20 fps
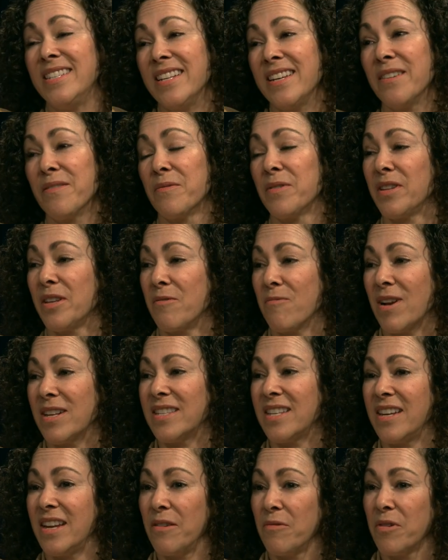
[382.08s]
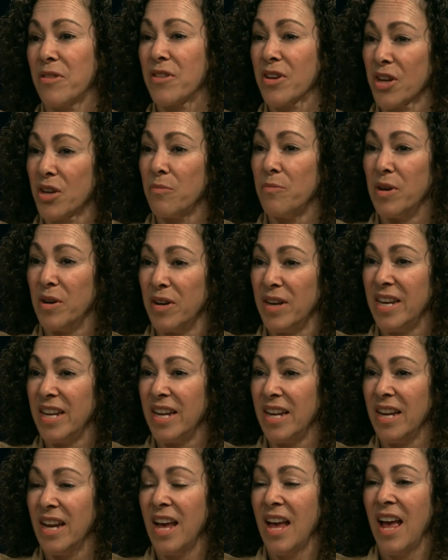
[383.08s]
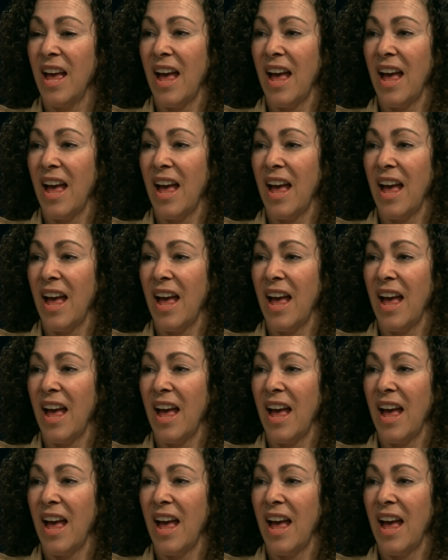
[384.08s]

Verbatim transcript: didn't really resonate with the community,